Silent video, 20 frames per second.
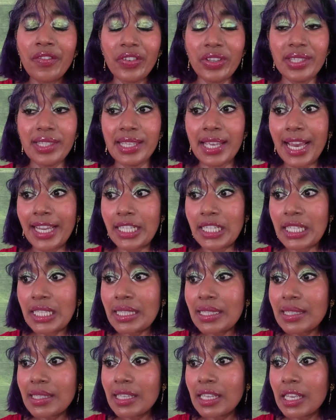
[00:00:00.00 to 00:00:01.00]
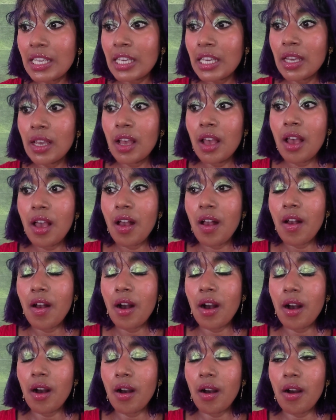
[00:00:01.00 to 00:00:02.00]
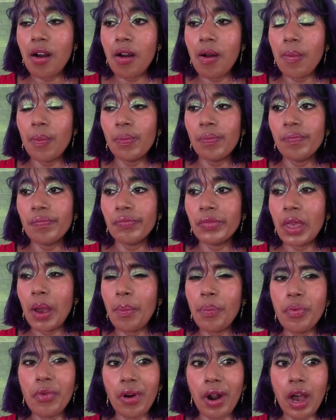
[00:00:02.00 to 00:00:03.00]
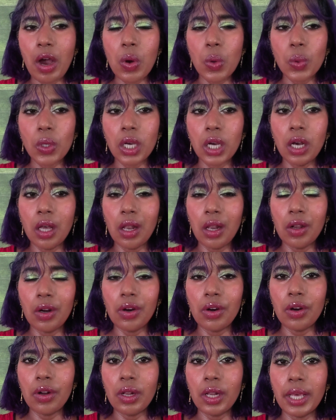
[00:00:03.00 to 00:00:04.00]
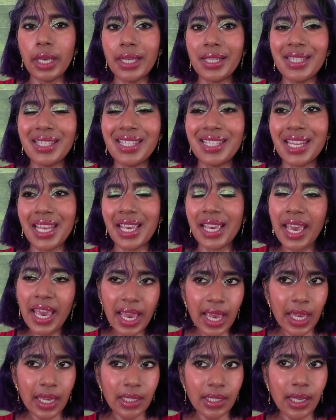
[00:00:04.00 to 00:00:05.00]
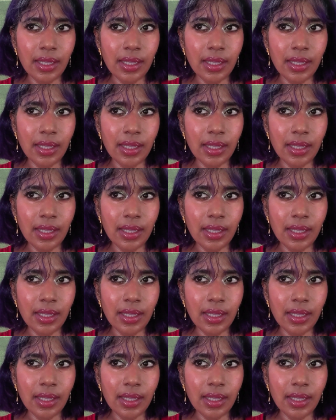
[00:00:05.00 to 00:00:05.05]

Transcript: I did see a brown color, like a decade.